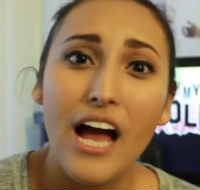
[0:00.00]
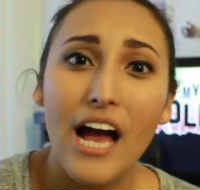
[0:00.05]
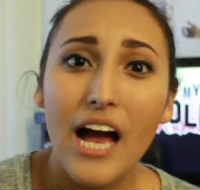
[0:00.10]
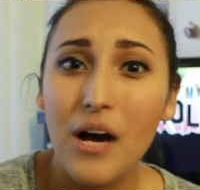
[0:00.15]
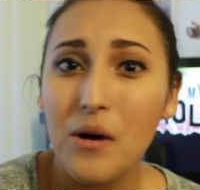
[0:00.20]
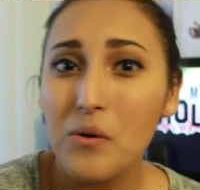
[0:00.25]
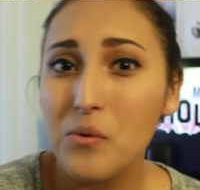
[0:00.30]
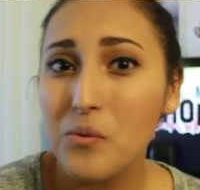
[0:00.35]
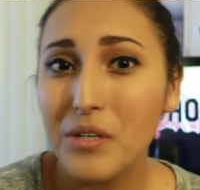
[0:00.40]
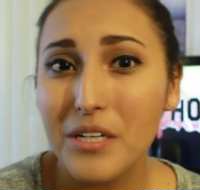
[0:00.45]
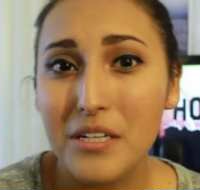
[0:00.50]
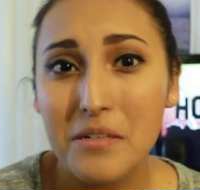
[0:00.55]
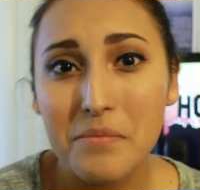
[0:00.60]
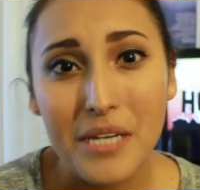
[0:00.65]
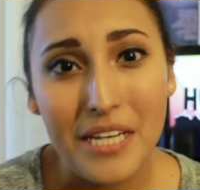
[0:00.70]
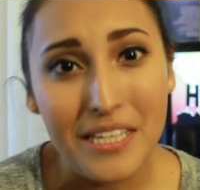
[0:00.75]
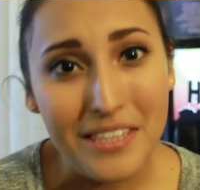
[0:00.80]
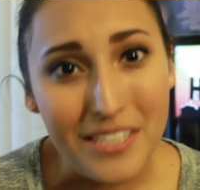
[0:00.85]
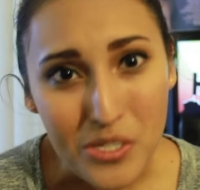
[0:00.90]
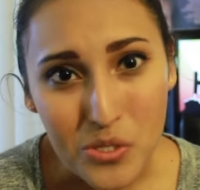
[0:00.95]
how we're
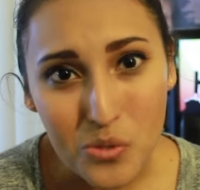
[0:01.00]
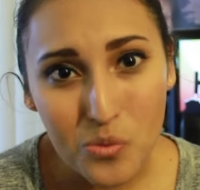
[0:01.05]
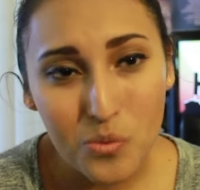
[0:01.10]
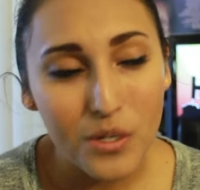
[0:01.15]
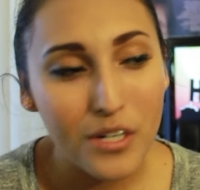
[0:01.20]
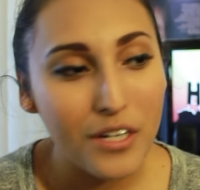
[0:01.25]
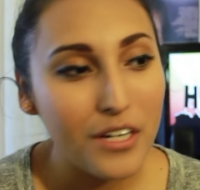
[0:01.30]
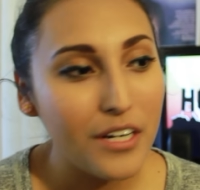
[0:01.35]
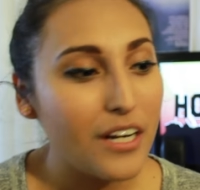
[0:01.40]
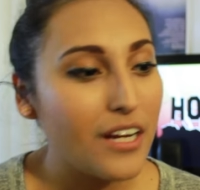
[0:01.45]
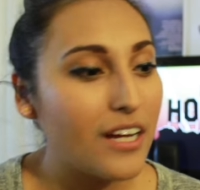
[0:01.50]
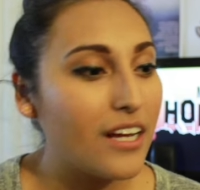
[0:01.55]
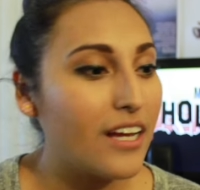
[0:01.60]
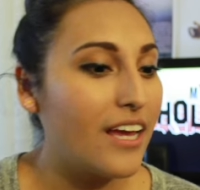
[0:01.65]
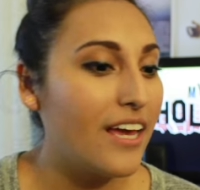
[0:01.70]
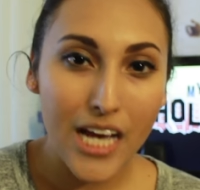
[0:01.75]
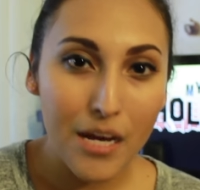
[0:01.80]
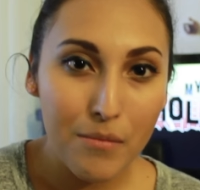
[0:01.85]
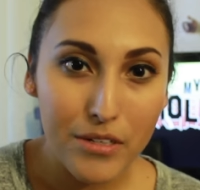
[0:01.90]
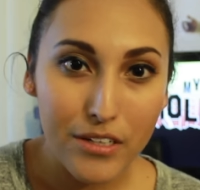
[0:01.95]
gonna make this work.
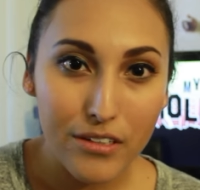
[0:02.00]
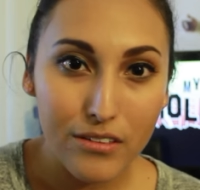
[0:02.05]
It's